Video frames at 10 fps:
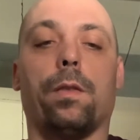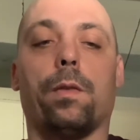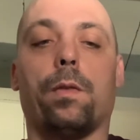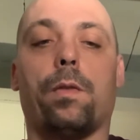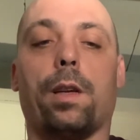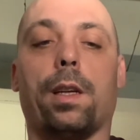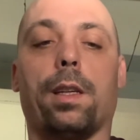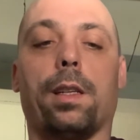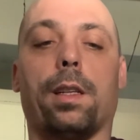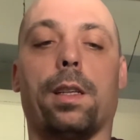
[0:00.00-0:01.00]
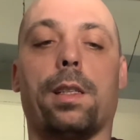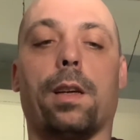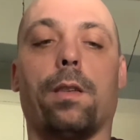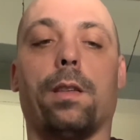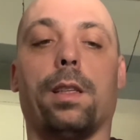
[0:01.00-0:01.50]
trying the sound
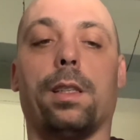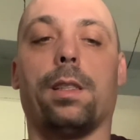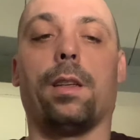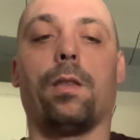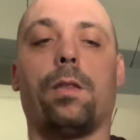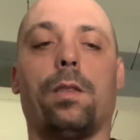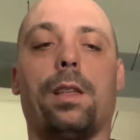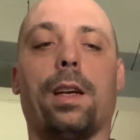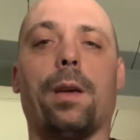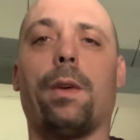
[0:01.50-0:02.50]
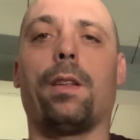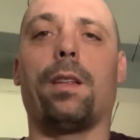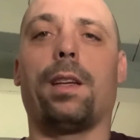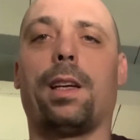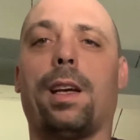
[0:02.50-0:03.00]
on these. To take them out of
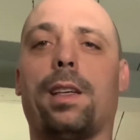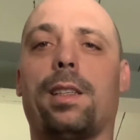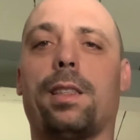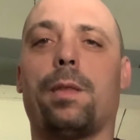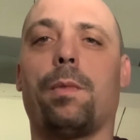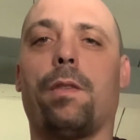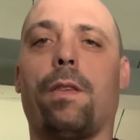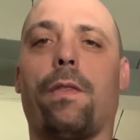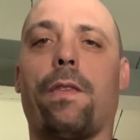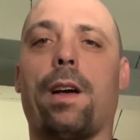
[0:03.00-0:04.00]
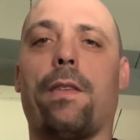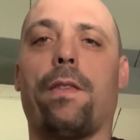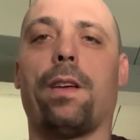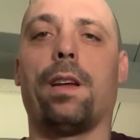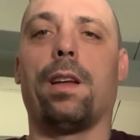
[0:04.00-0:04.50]
the case is a bit of a faff.
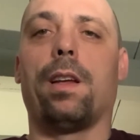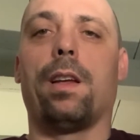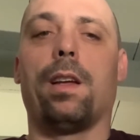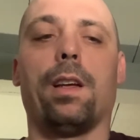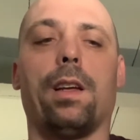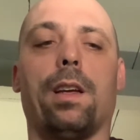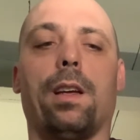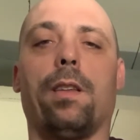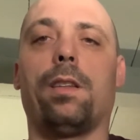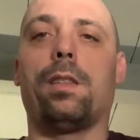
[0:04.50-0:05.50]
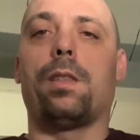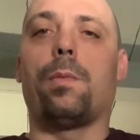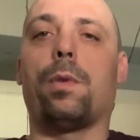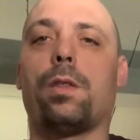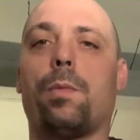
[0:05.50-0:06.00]
This is
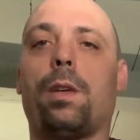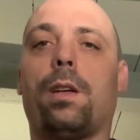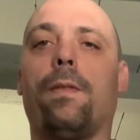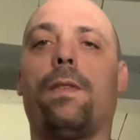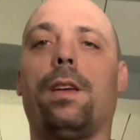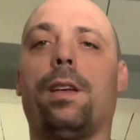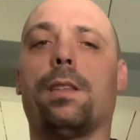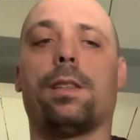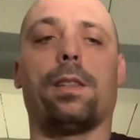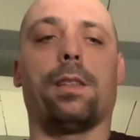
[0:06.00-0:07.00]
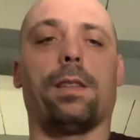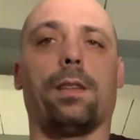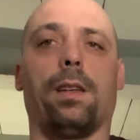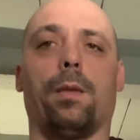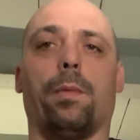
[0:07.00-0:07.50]
supposed to be convenience
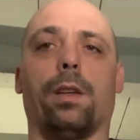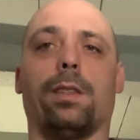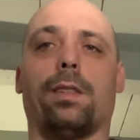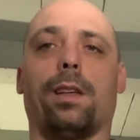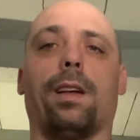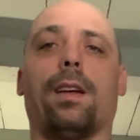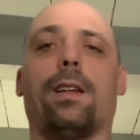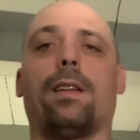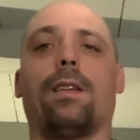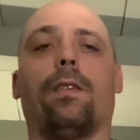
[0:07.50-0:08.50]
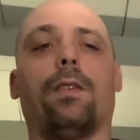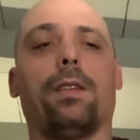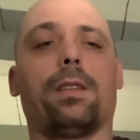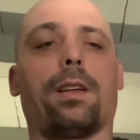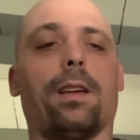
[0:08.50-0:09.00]
earbuds, yeah? And all
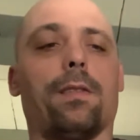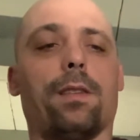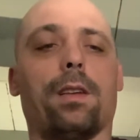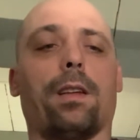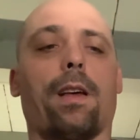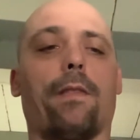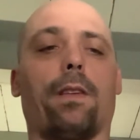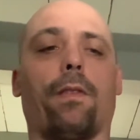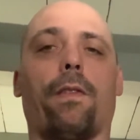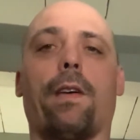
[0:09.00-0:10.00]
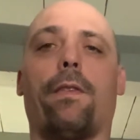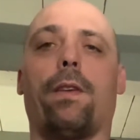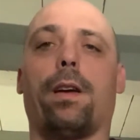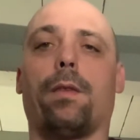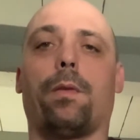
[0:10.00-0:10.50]
this kind of having to faff
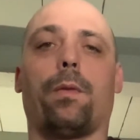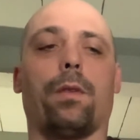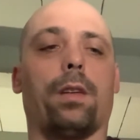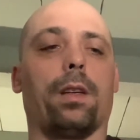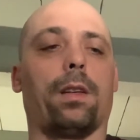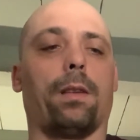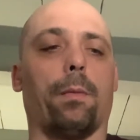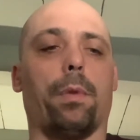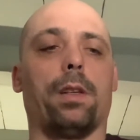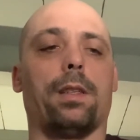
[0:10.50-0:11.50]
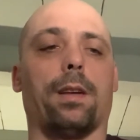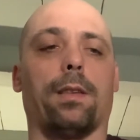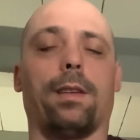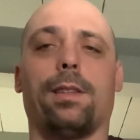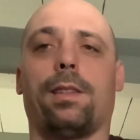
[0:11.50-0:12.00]
around to take the buds out
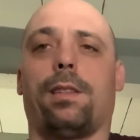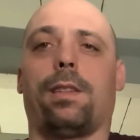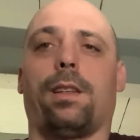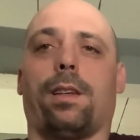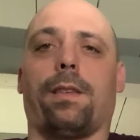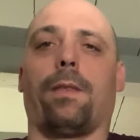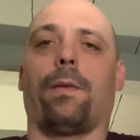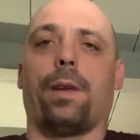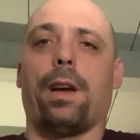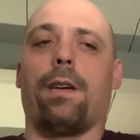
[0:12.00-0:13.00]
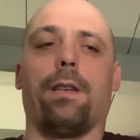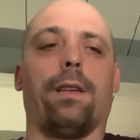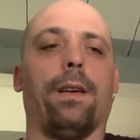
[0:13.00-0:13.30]
is just like, hang on,